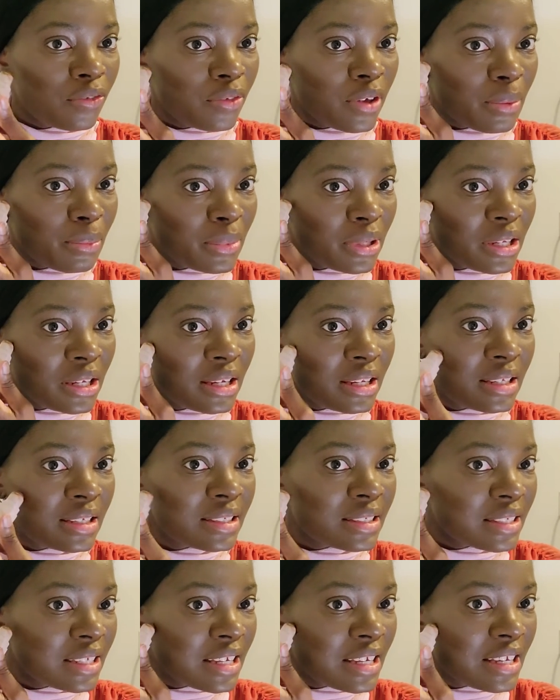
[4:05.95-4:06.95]

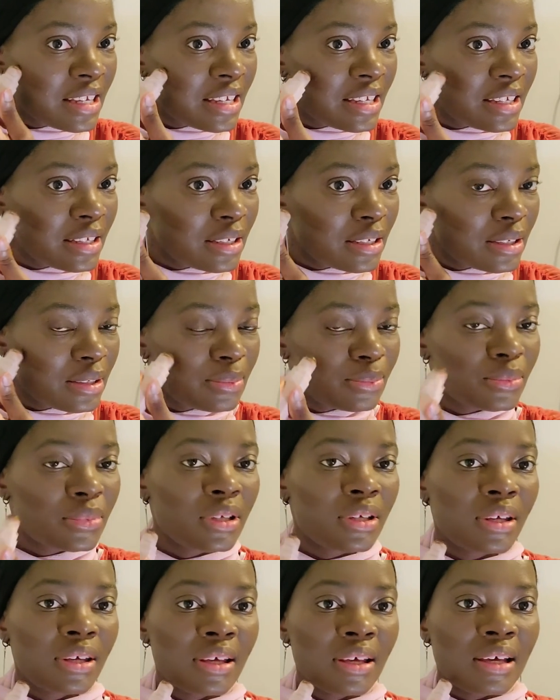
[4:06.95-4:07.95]
feminism
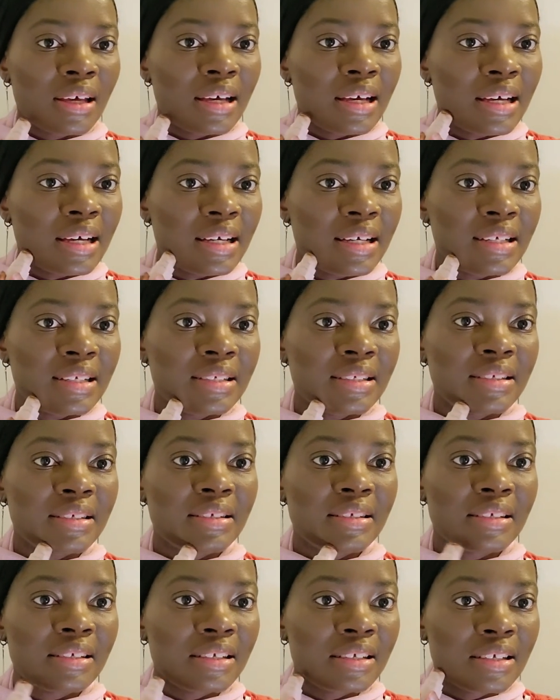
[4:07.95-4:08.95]

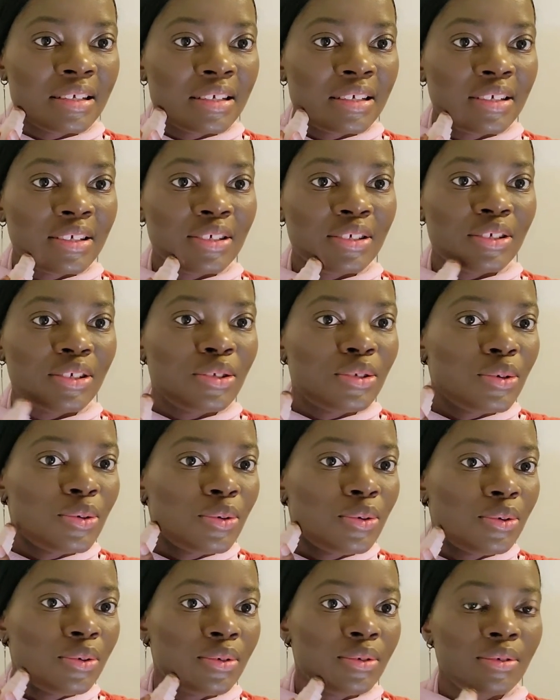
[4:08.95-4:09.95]
and,
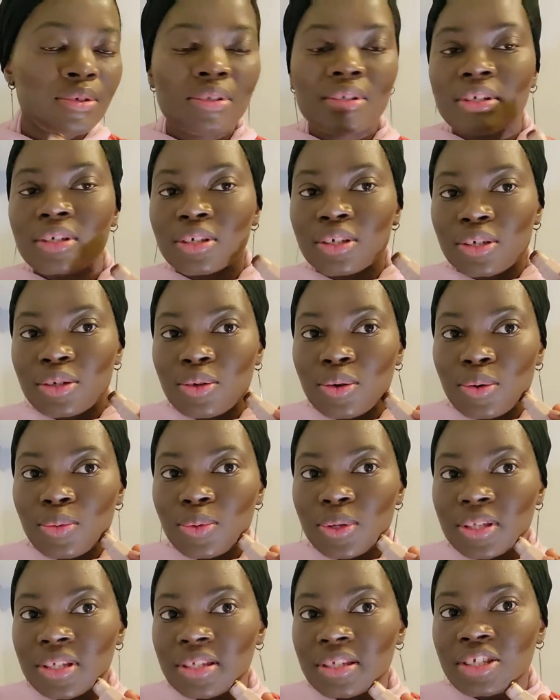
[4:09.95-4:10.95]
you know,
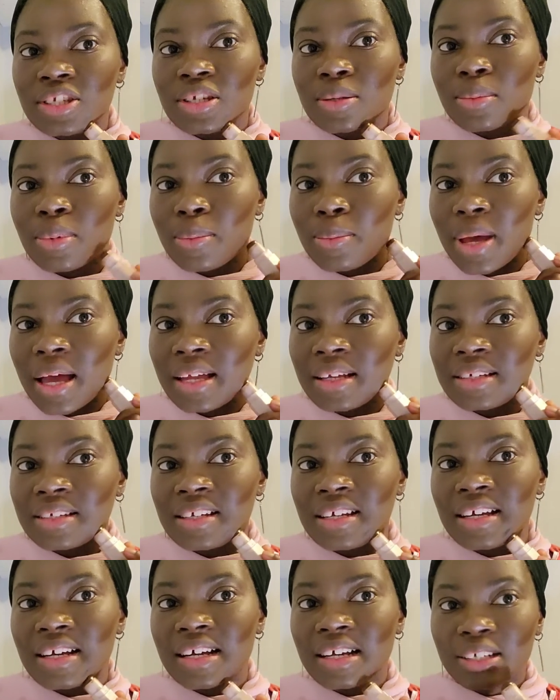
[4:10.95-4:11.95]
with
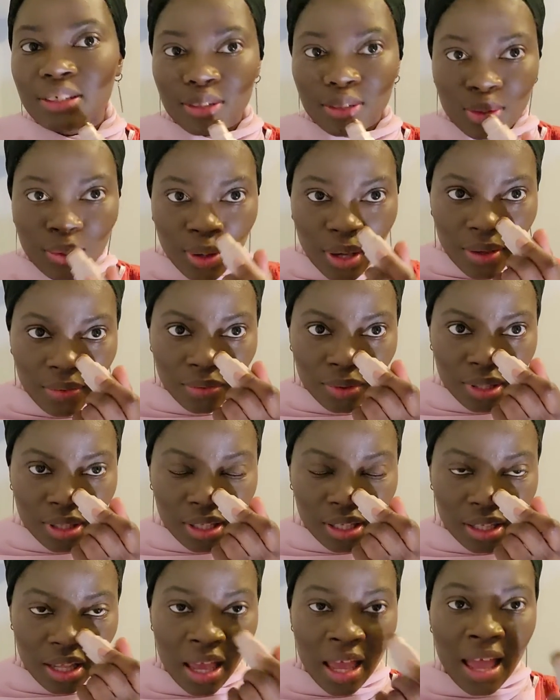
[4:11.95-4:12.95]
Chimamanda, you know,
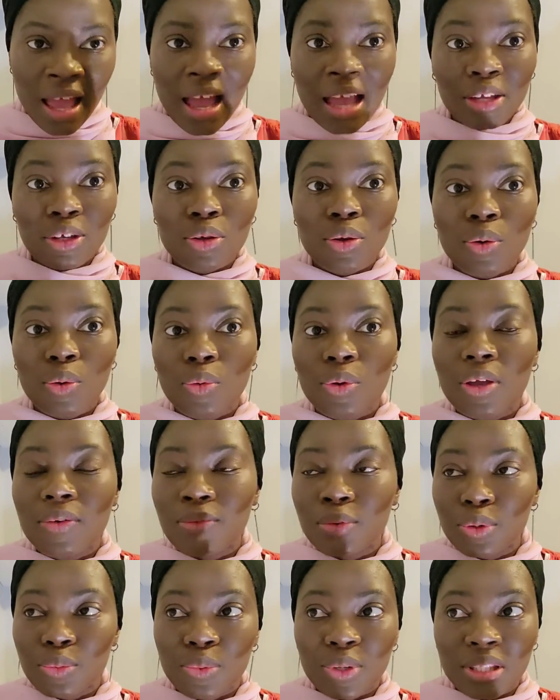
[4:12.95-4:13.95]
everything. And, you know,
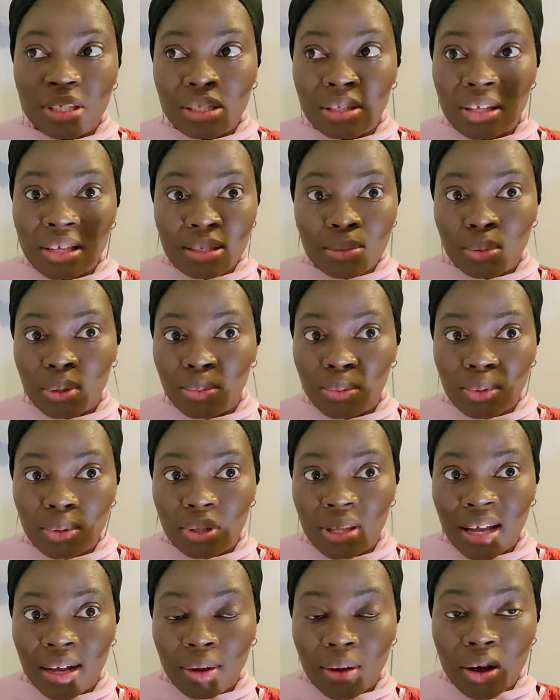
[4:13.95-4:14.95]
even with these
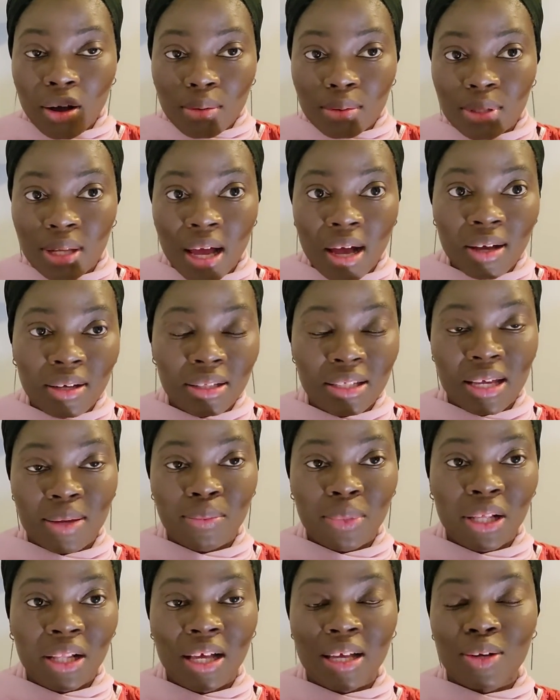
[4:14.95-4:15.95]
people that comes out
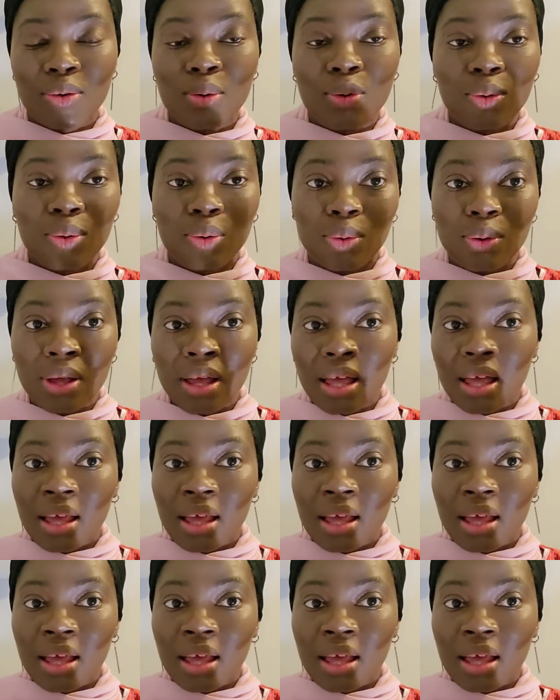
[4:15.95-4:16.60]
and be like, oh,